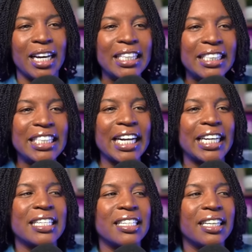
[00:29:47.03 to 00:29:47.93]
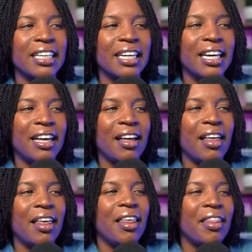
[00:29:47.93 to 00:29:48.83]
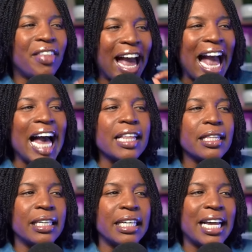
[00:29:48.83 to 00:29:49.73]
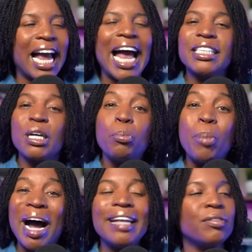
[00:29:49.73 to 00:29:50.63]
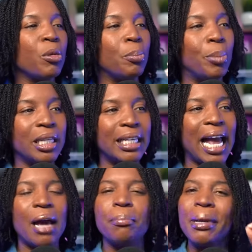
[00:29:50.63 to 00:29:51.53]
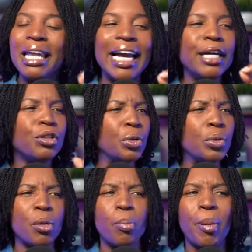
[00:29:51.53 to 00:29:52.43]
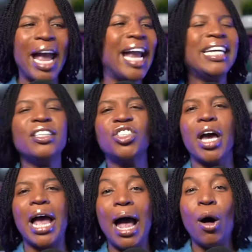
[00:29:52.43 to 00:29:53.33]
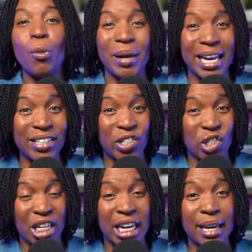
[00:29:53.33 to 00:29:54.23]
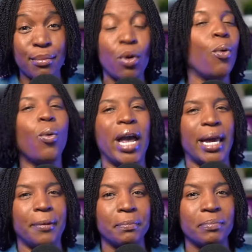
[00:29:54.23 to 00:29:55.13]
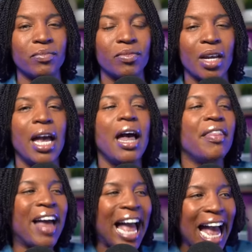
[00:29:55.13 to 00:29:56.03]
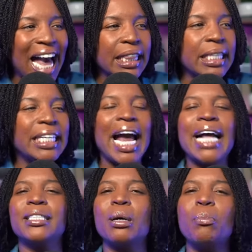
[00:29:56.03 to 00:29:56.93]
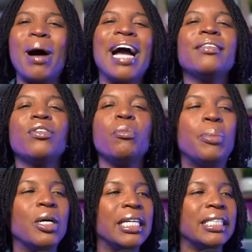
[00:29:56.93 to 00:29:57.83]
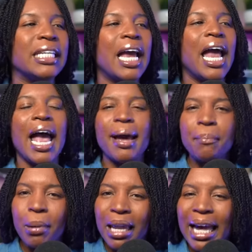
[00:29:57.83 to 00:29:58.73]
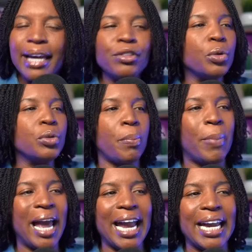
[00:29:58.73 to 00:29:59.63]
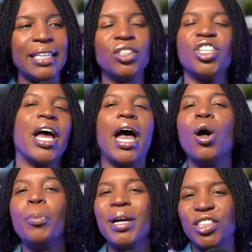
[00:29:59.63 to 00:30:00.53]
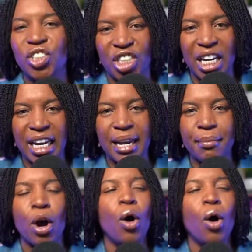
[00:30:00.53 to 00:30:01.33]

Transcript: Second, the athlete had to bite the bullet and play through the pain to help his team win. The athlete had to bite the bullet and play through the pain to help his team